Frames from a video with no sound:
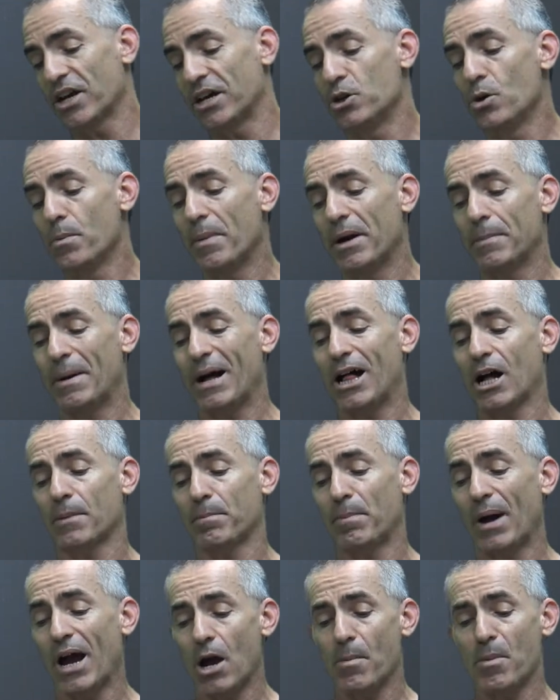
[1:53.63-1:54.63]
a new metabolic
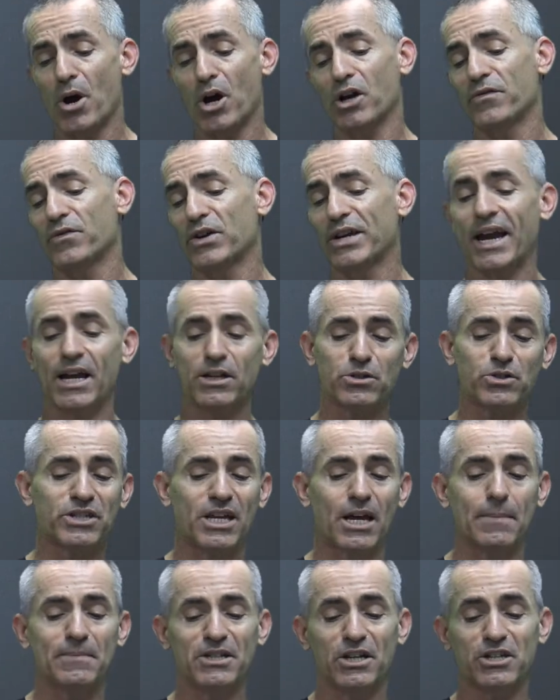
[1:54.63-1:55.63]
biomarker for cancer
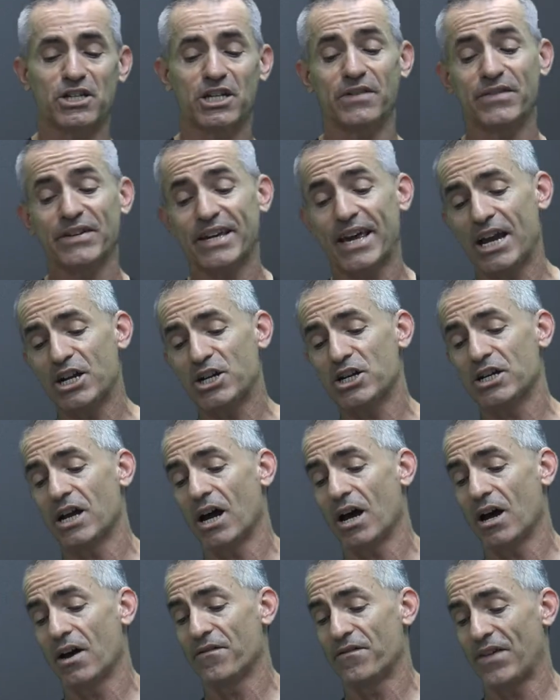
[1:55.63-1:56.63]
stem cell identification
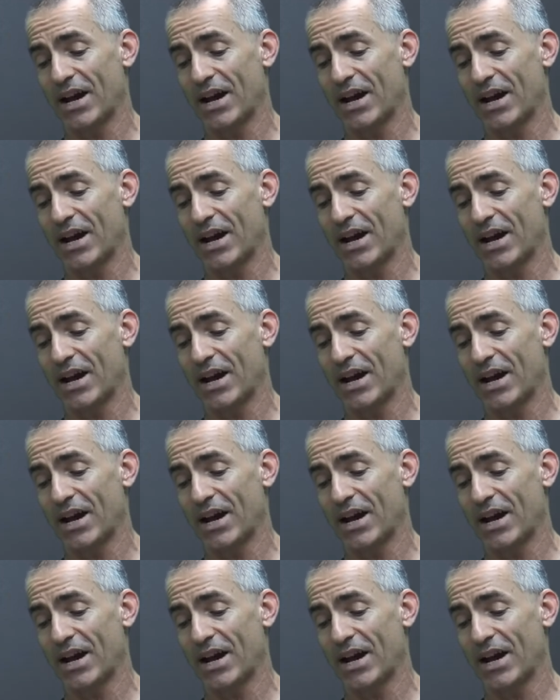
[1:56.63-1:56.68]
of